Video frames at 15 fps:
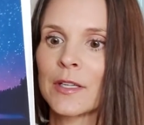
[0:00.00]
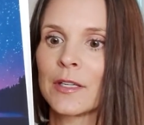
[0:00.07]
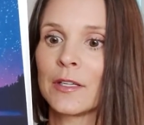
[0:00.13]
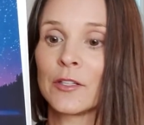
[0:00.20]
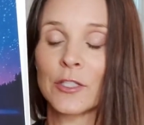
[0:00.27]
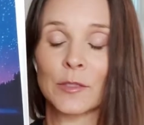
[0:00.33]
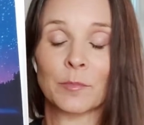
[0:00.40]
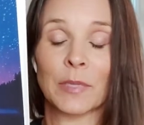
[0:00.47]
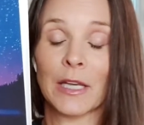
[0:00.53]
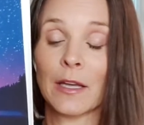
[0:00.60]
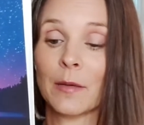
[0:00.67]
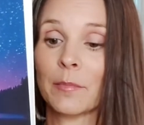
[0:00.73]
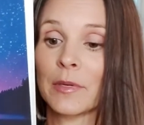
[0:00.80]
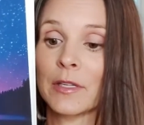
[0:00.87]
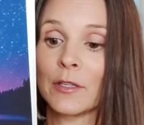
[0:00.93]
You just pick
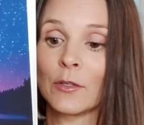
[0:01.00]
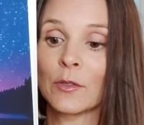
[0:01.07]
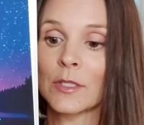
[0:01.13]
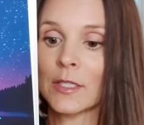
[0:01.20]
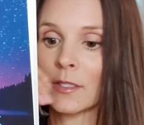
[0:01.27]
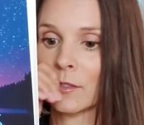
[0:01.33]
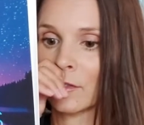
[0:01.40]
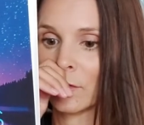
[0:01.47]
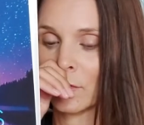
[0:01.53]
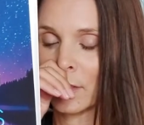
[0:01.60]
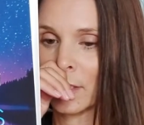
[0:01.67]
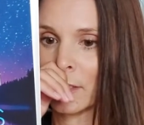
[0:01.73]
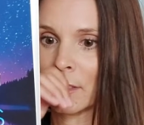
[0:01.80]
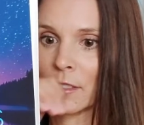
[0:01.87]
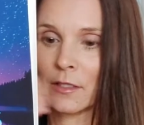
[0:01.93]
up and use it. You don't
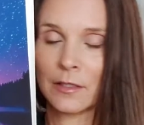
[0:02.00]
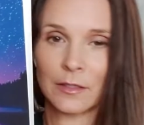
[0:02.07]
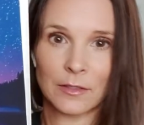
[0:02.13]
need to,